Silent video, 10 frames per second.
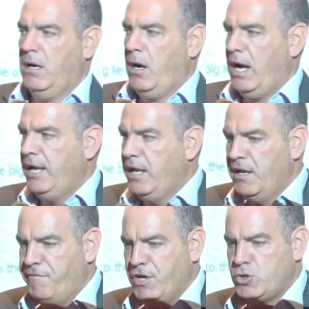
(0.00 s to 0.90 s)
an
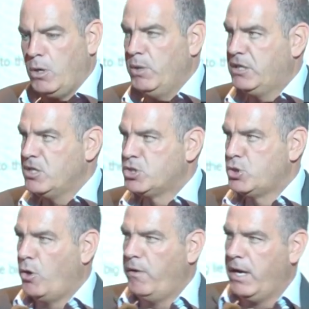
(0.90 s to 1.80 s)
individual with his
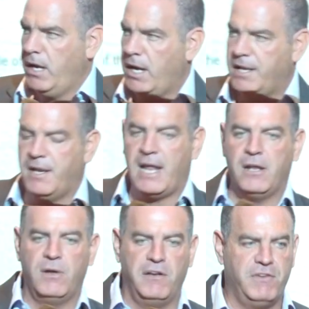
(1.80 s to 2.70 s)
story and
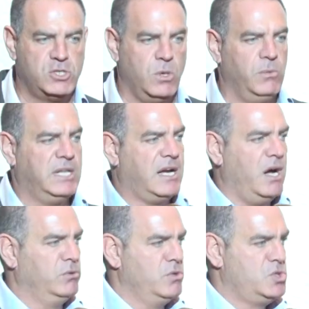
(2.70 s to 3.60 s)
another individual with a
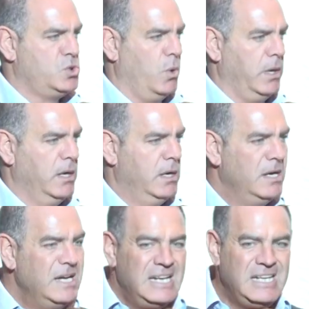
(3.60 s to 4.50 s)
counter story.
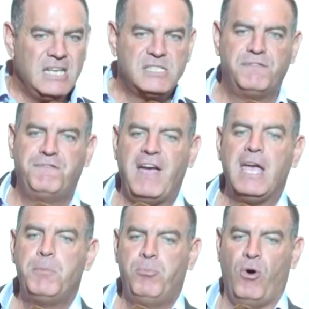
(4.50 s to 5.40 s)
These
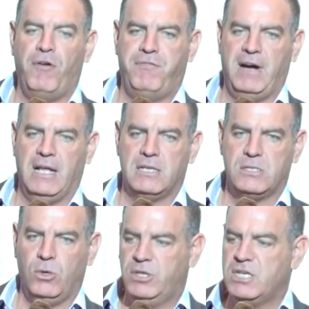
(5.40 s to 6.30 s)
fake
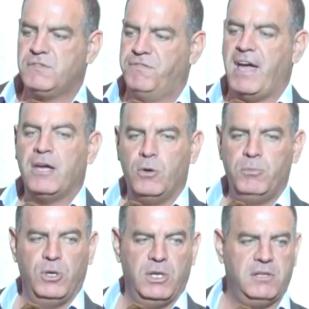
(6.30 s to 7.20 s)
profiles or these fake
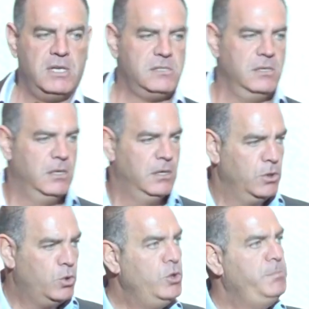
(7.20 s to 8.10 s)
communities
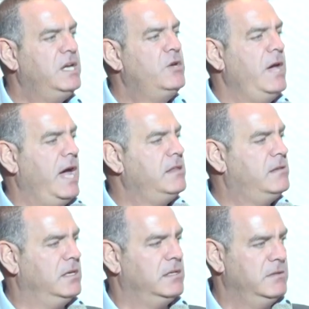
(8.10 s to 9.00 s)
could be
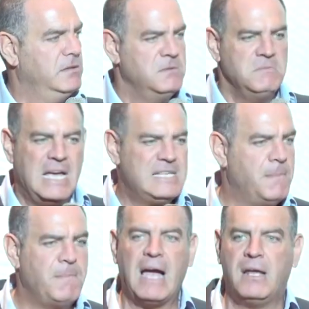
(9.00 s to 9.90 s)
created as a
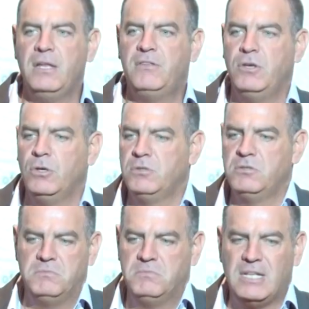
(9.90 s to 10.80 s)

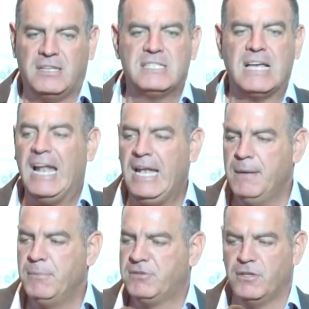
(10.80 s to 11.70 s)
magnitude that is
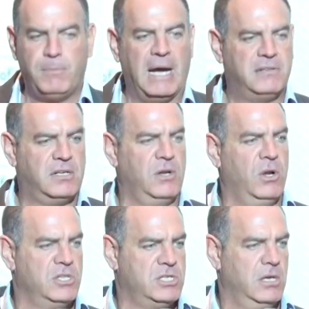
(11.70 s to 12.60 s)
unlimited by
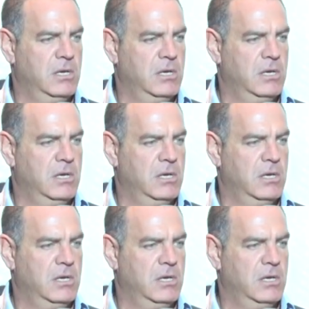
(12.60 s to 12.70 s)
technology.